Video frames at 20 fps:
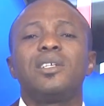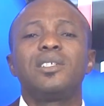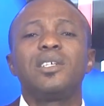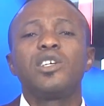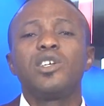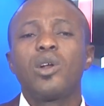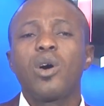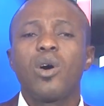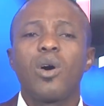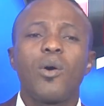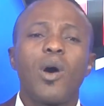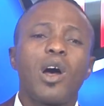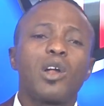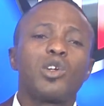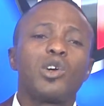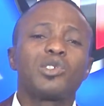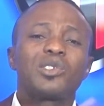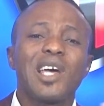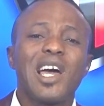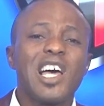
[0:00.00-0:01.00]
you know, all
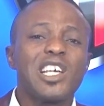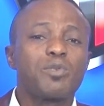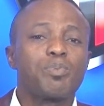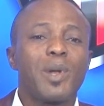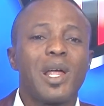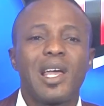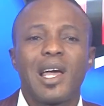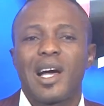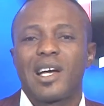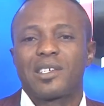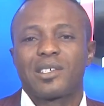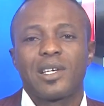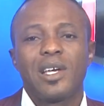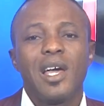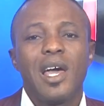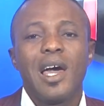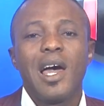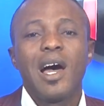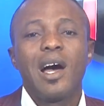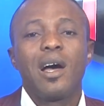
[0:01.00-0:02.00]
those S players.
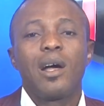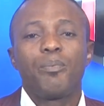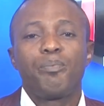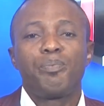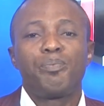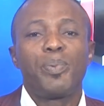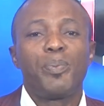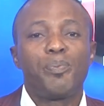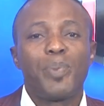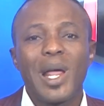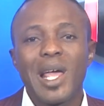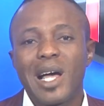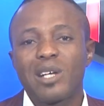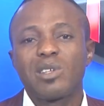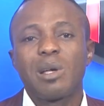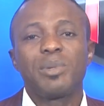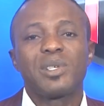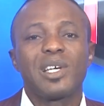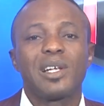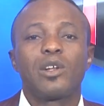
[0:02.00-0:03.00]

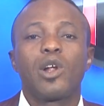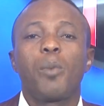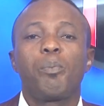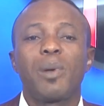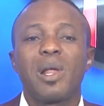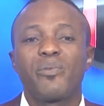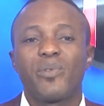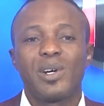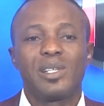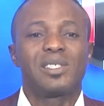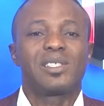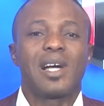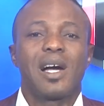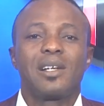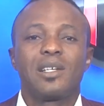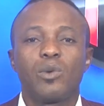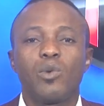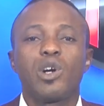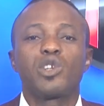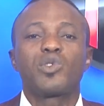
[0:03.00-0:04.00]
Players, they say they don't play for
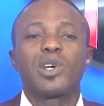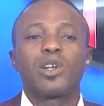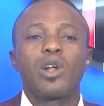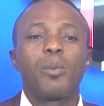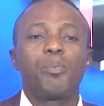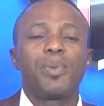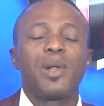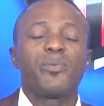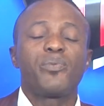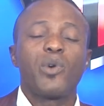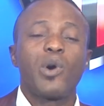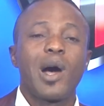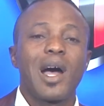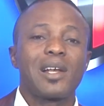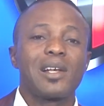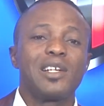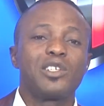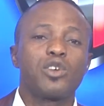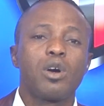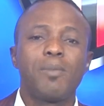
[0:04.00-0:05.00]
Inter. The ones that don't play for
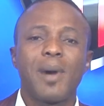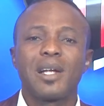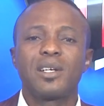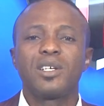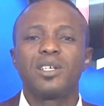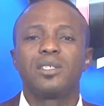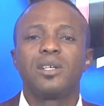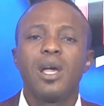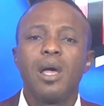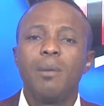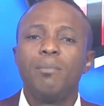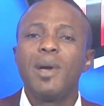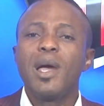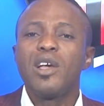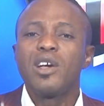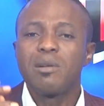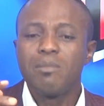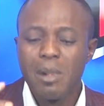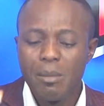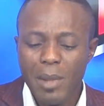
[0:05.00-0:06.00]
Atletico Madrid.
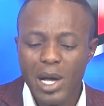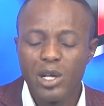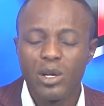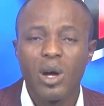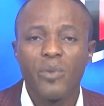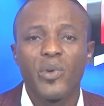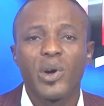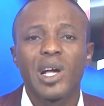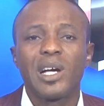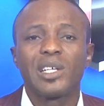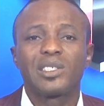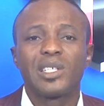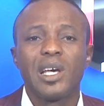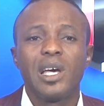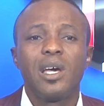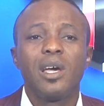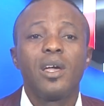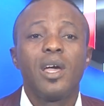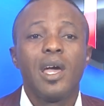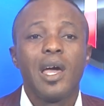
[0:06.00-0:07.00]
May you not forget,
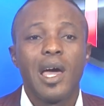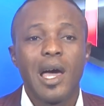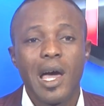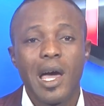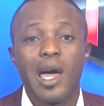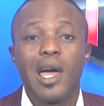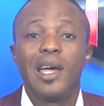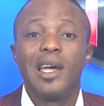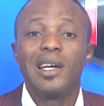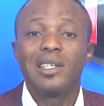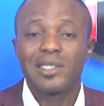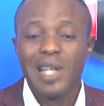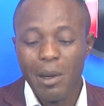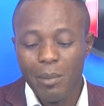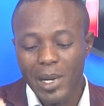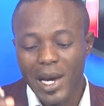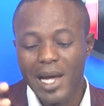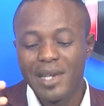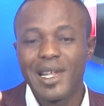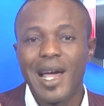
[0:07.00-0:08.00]
say,
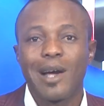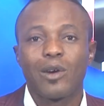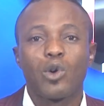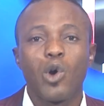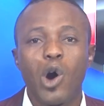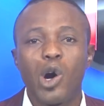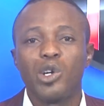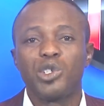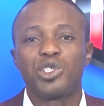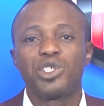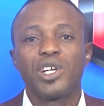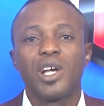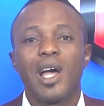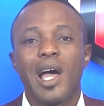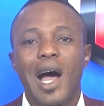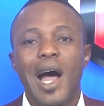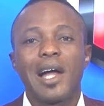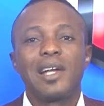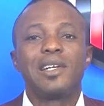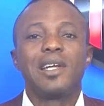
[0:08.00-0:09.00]
Inter Milan, their coach,
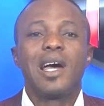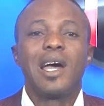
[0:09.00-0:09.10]
and